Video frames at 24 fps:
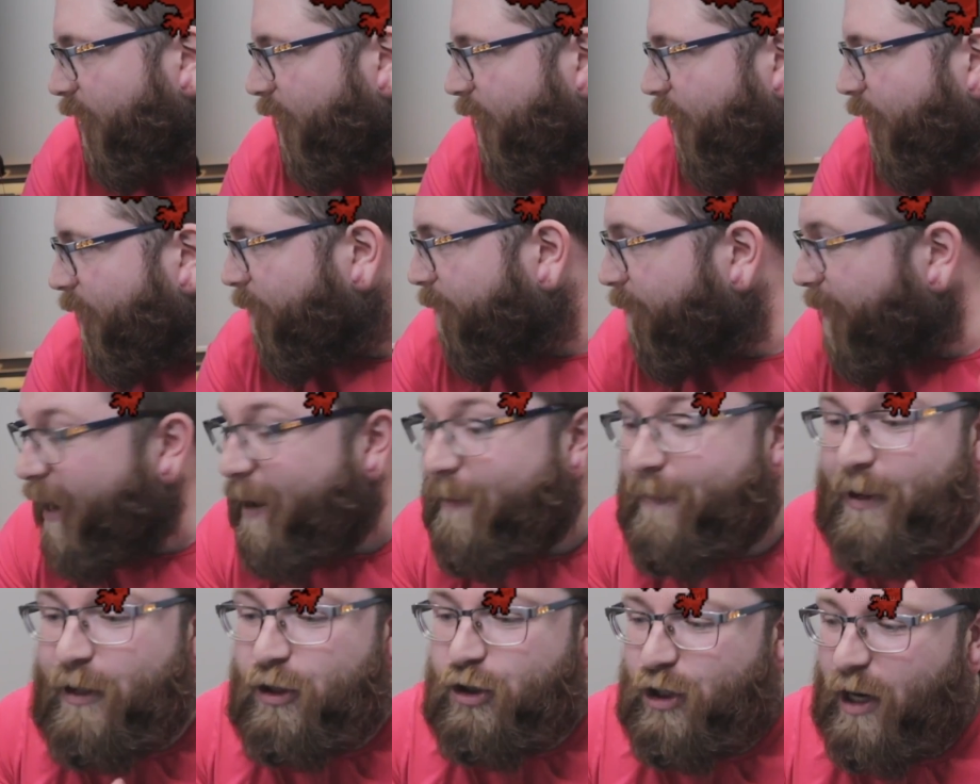
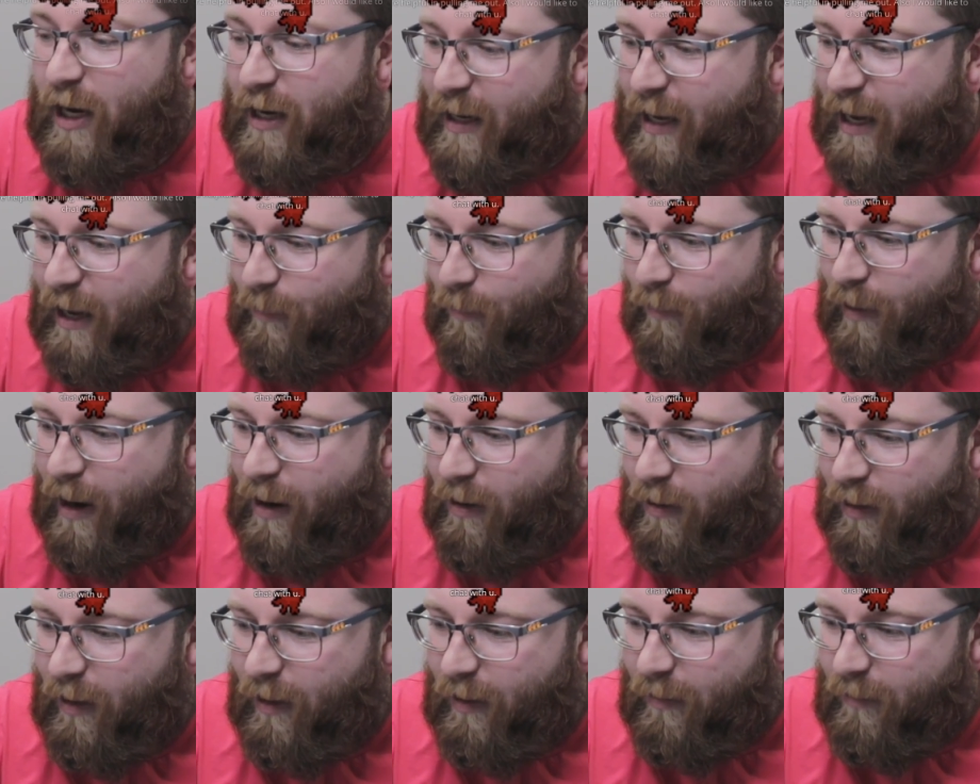Maybe J.K.
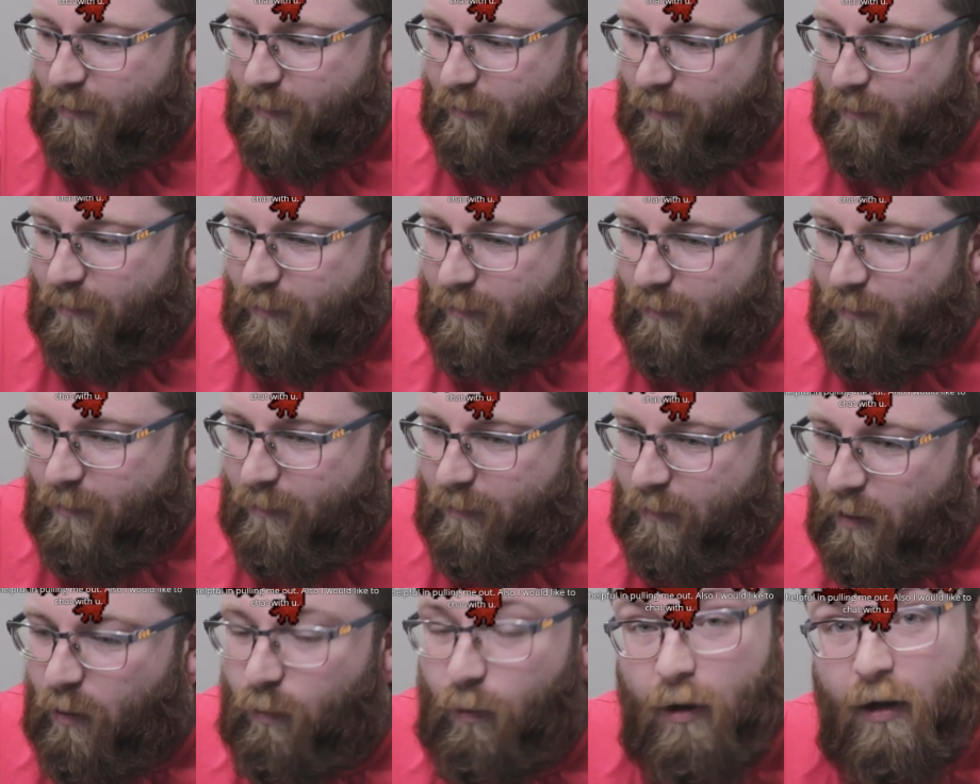Rowling, and
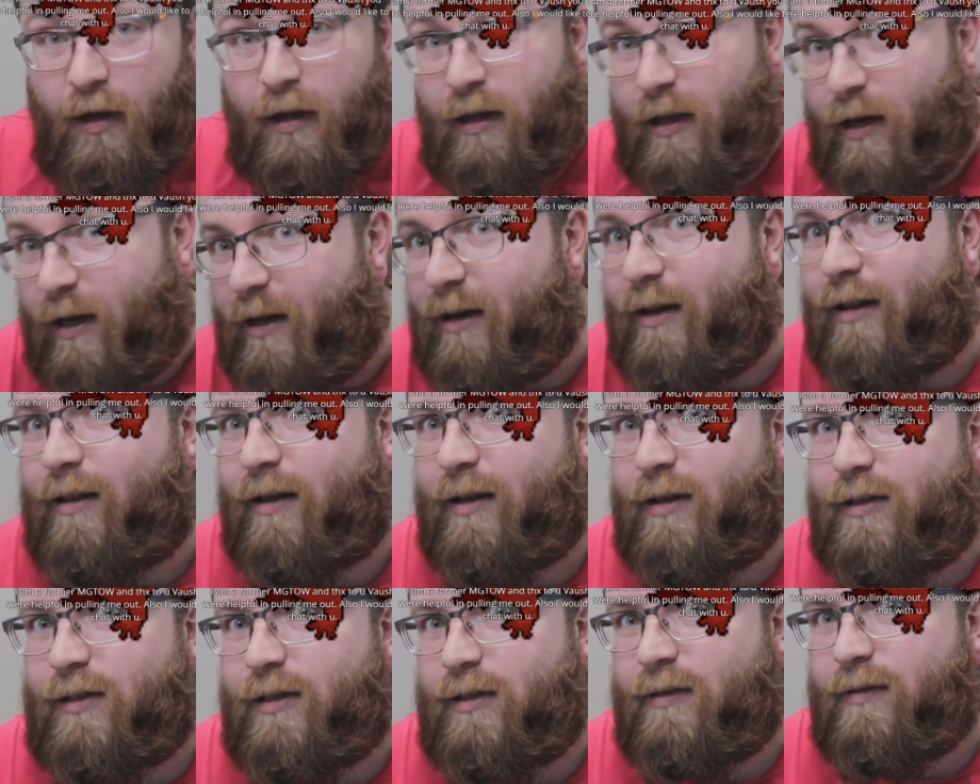we're going to get into
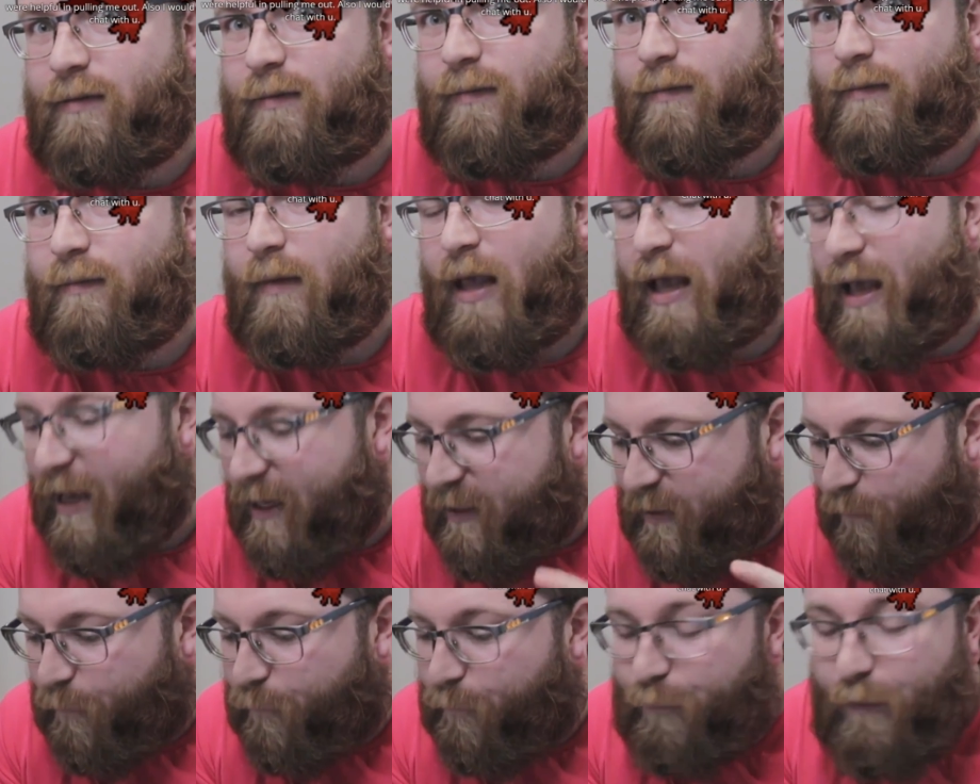this,
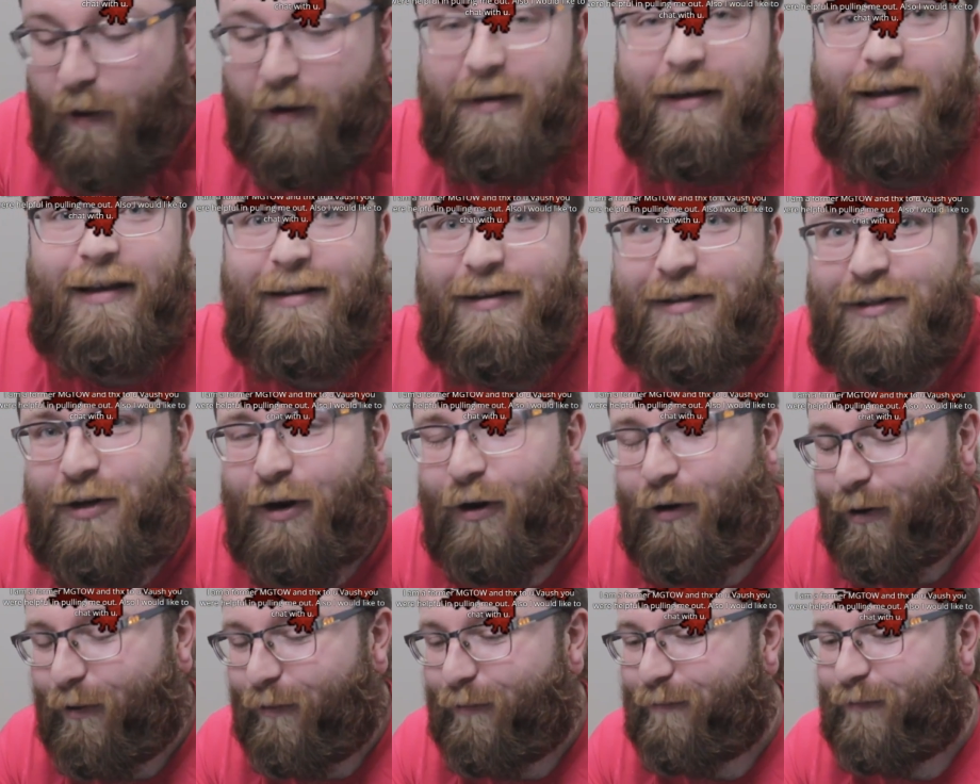is a fucking
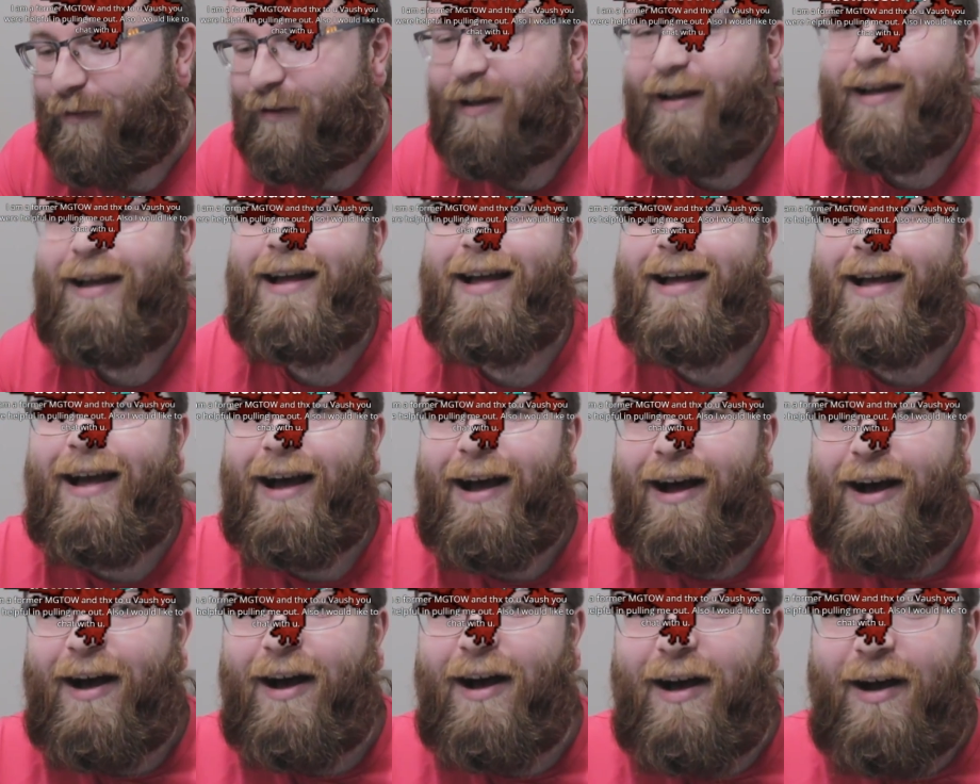TERF
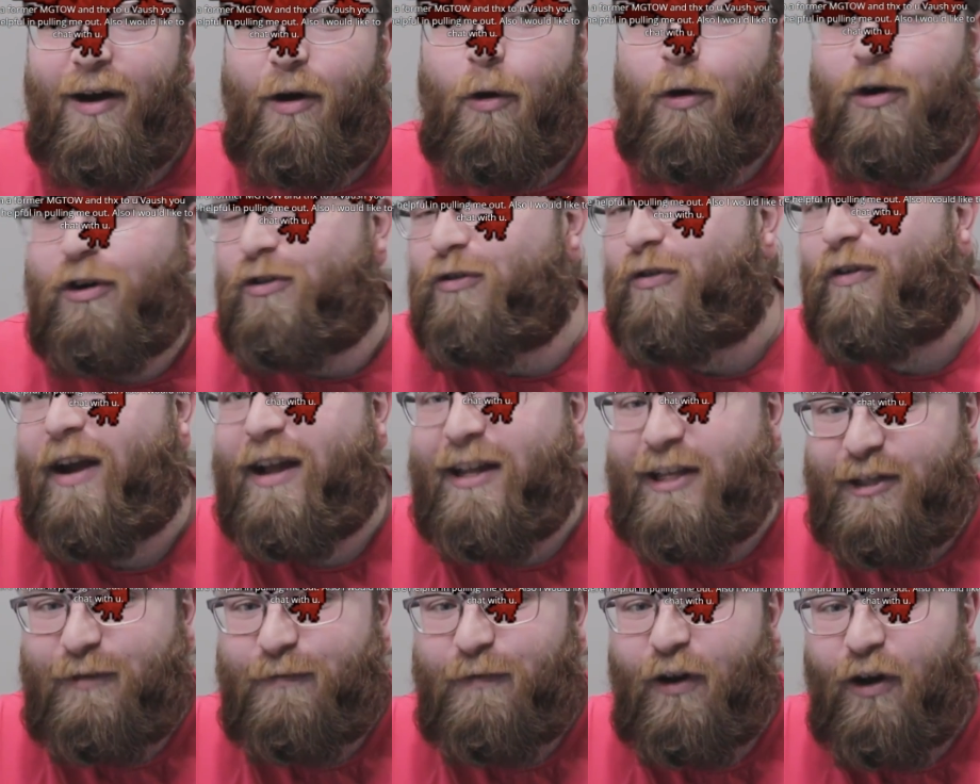or a
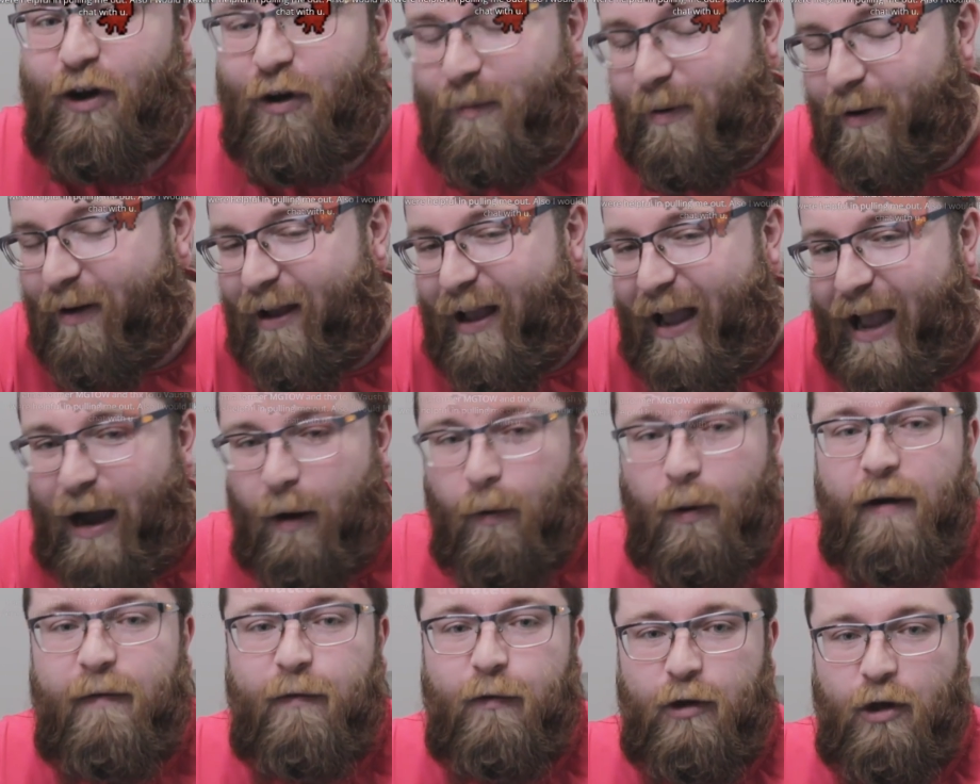transphobe,
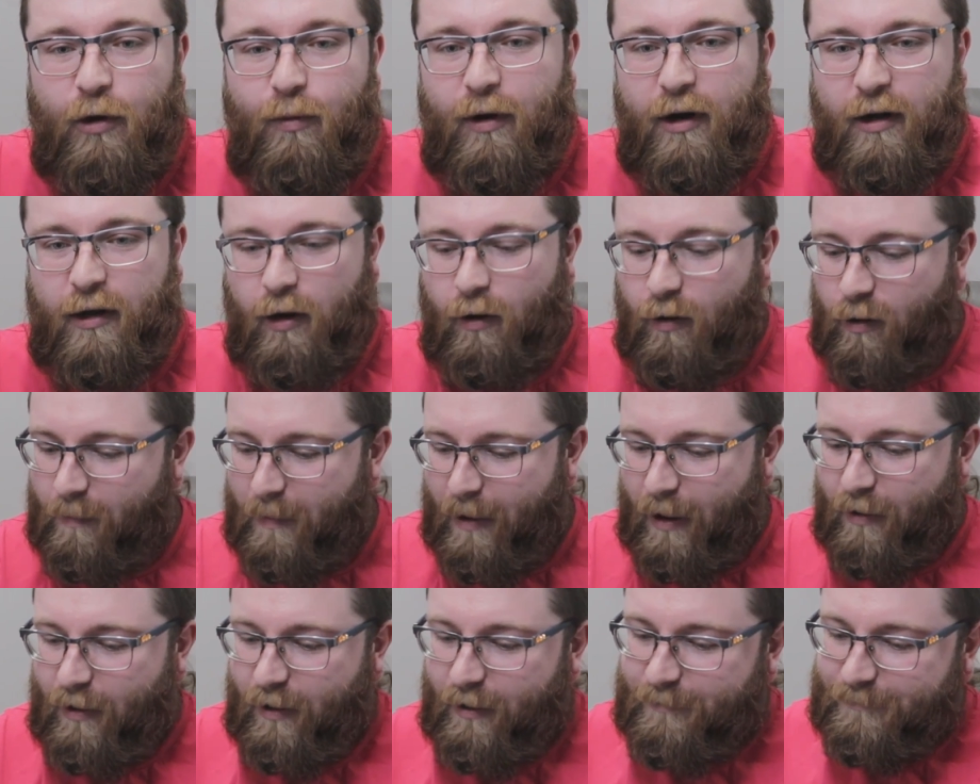however you want to go
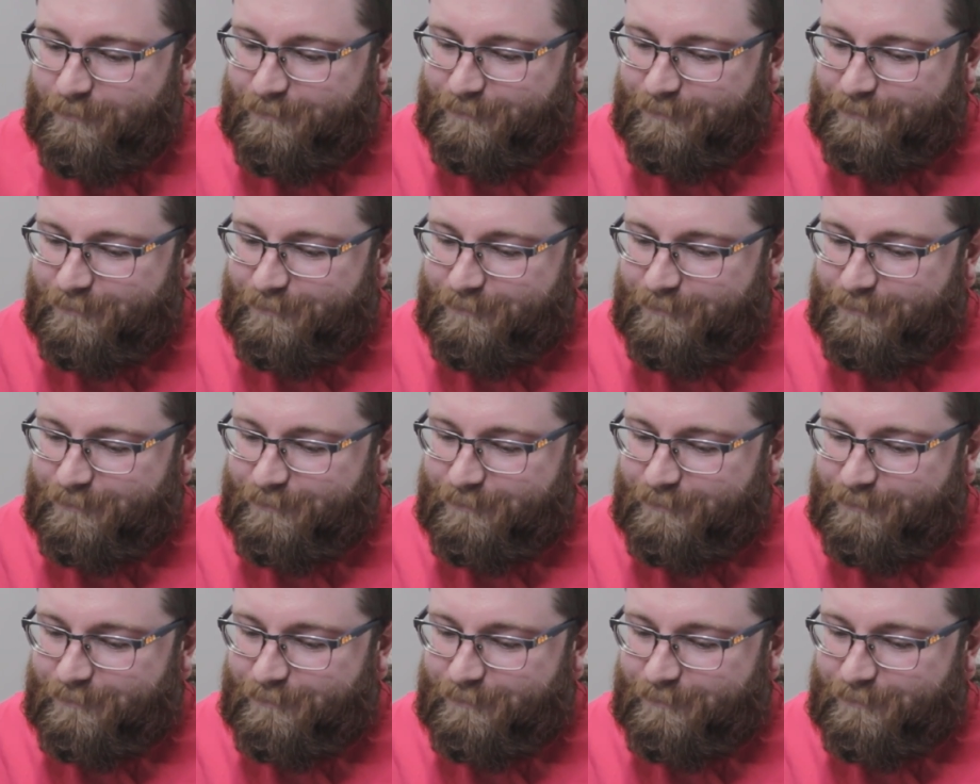about it.